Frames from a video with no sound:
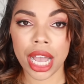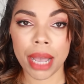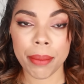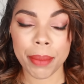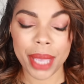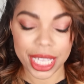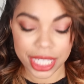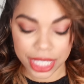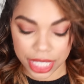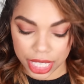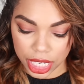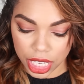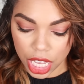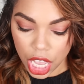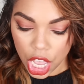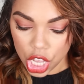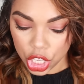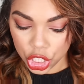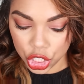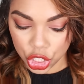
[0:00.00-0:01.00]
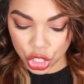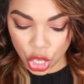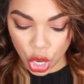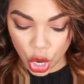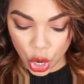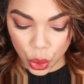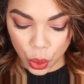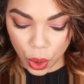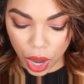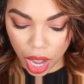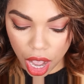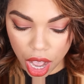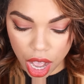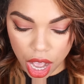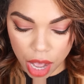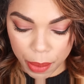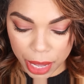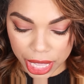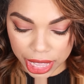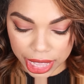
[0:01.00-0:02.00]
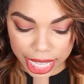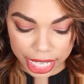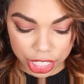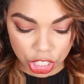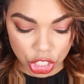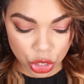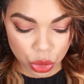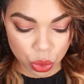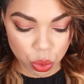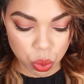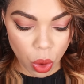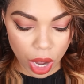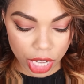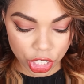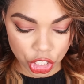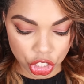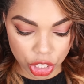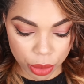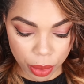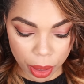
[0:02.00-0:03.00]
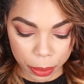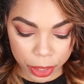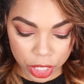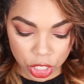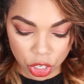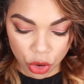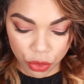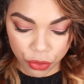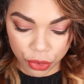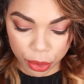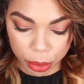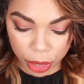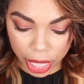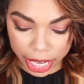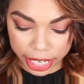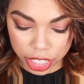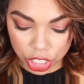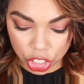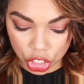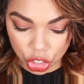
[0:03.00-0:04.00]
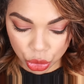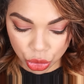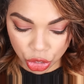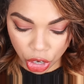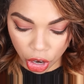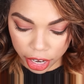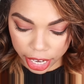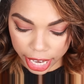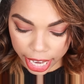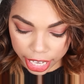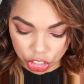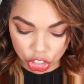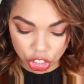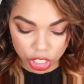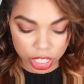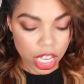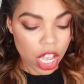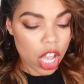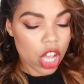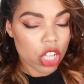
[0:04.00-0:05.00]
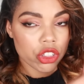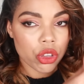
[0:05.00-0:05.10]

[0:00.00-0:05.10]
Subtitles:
Amazing. So let's watch them. I'm gonna go from lightest to dark actually.